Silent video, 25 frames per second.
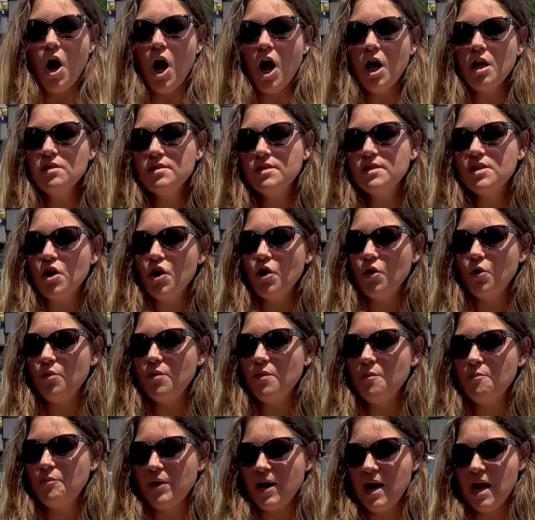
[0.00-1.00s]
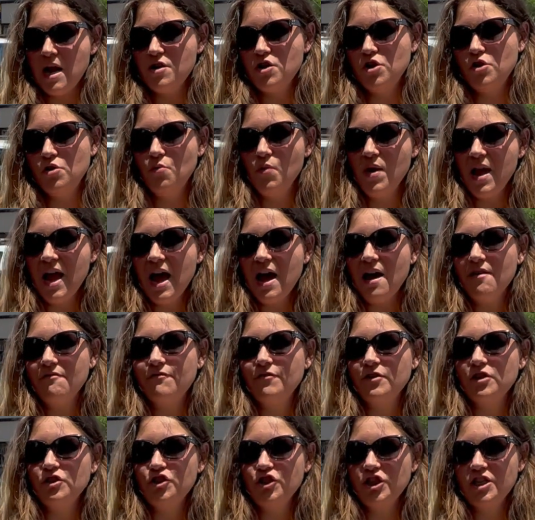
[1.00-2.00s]
Also, brand new, we have
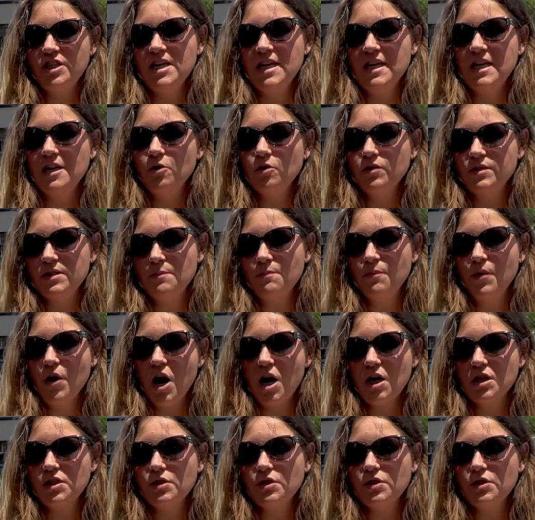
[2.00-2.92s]
Virginia Hilton Park.